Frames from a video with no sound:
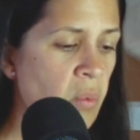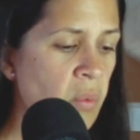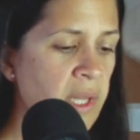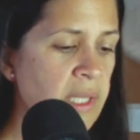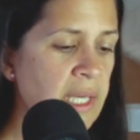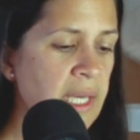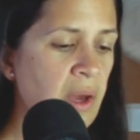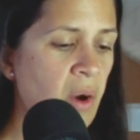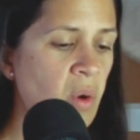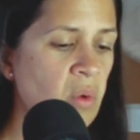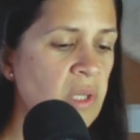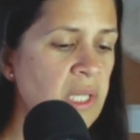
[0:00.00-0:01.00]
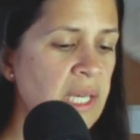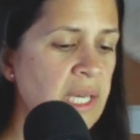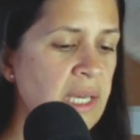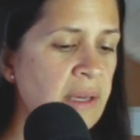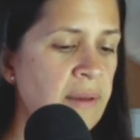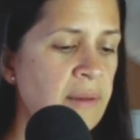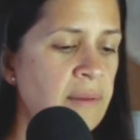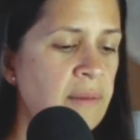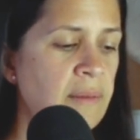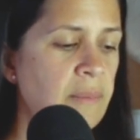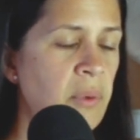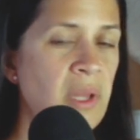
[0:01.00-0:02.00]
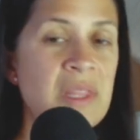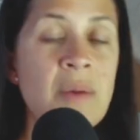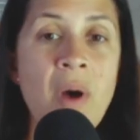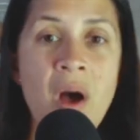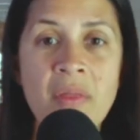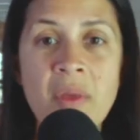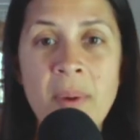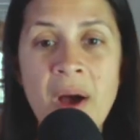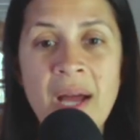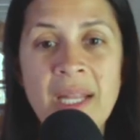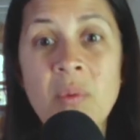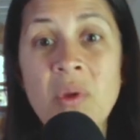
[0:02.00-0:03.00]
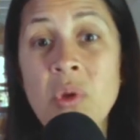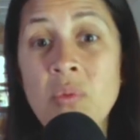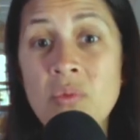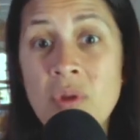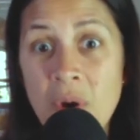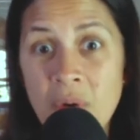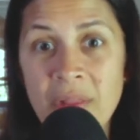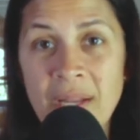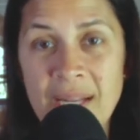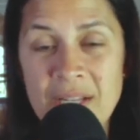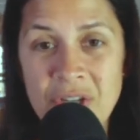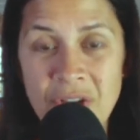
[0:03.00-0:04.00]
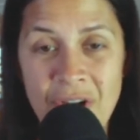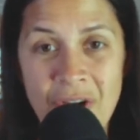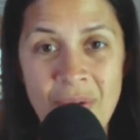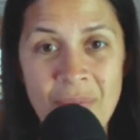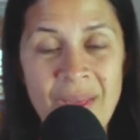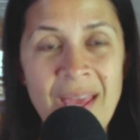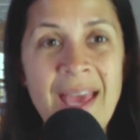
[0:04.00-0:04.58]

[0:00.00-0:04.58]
really only put them on the potty when you know they need to go.